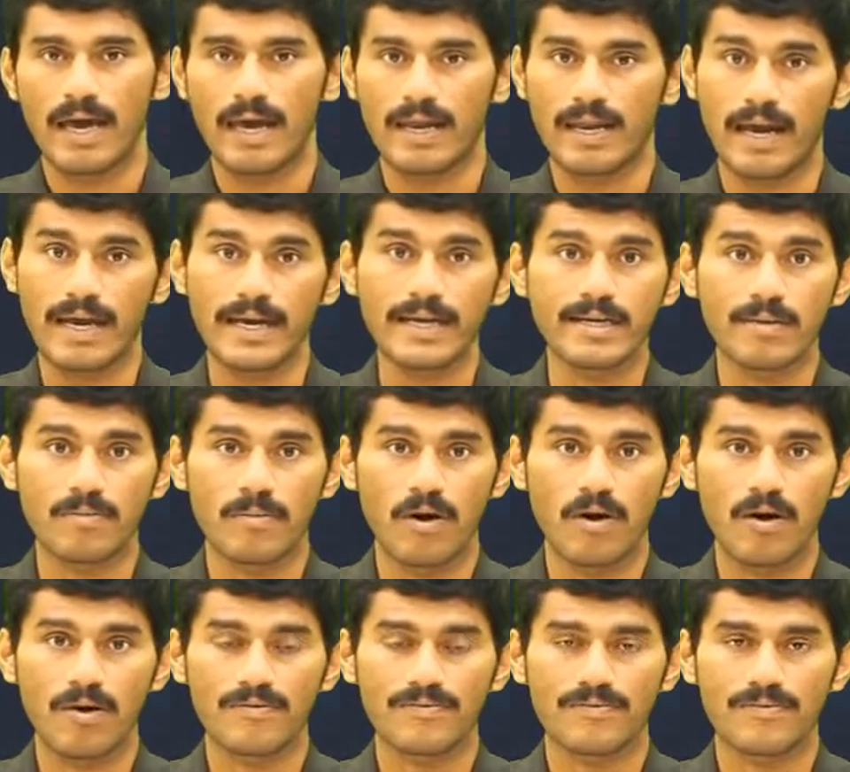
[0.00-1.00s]
an item
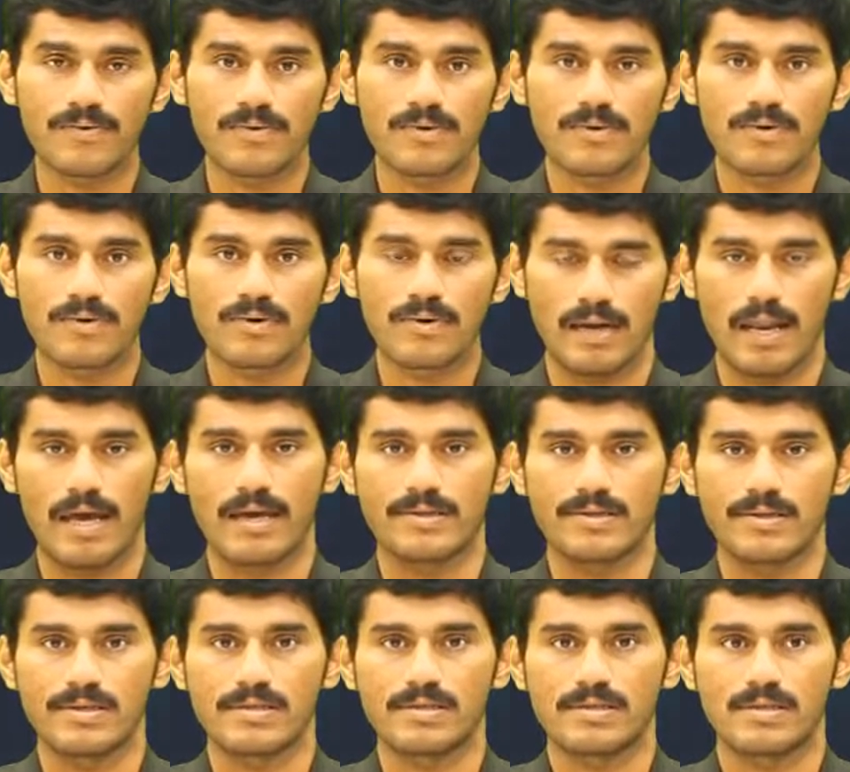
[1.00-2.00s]
of,
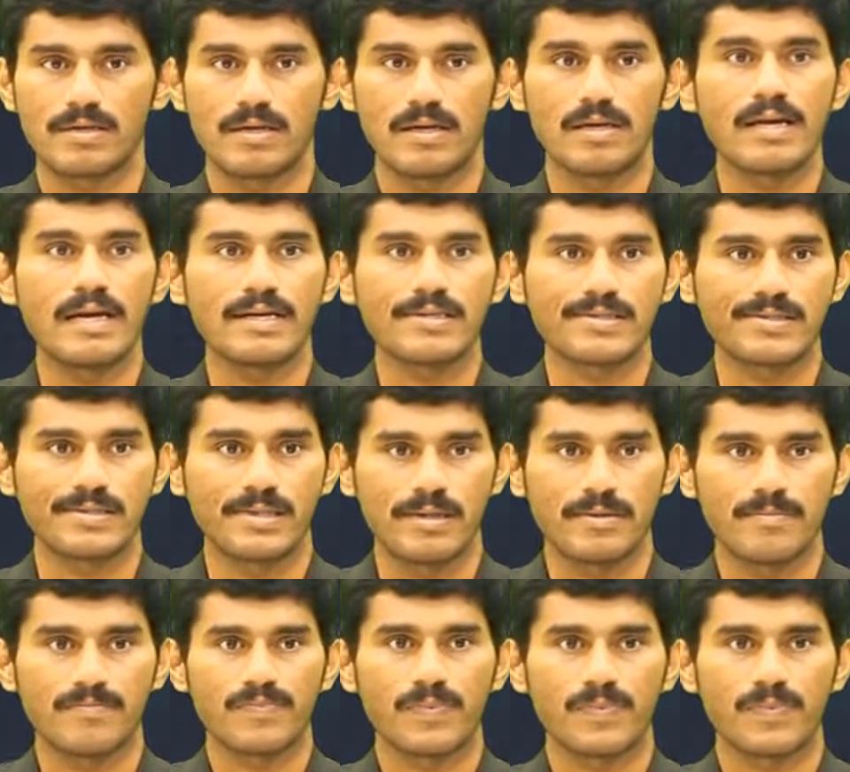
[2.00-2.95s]
like this. Let's see.